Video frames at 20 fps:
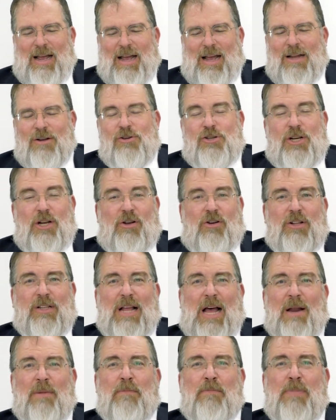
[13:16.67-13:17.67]
And she could
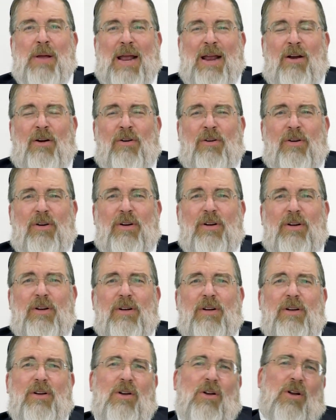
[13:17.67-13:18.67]
not bear
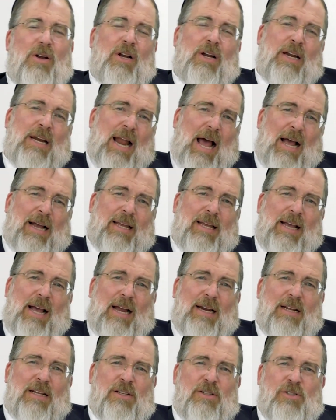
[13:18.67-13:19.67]
knocking
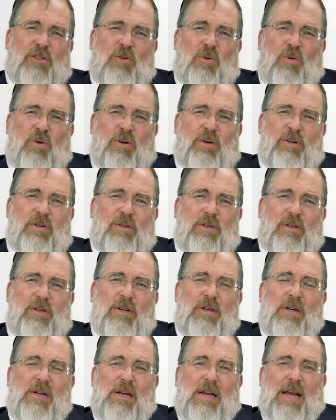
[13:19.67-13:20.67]
on his door
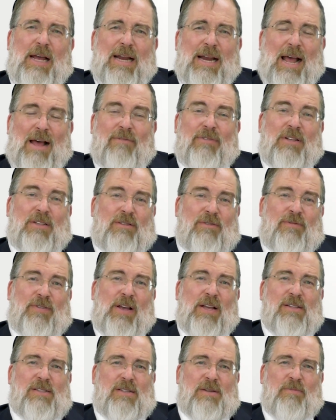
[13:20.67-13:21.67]
and having to
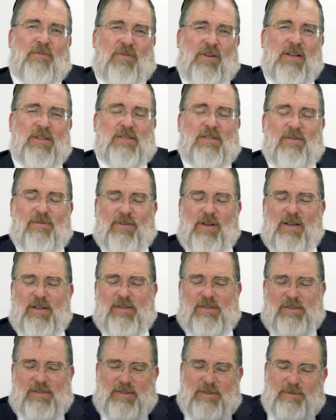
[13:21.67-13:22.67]
face him face to
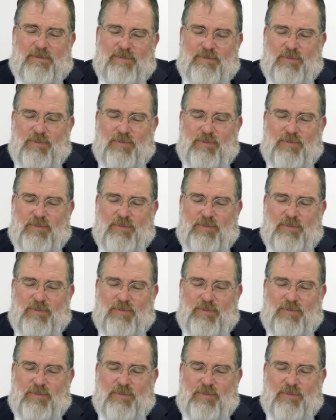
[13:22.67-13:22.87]
face.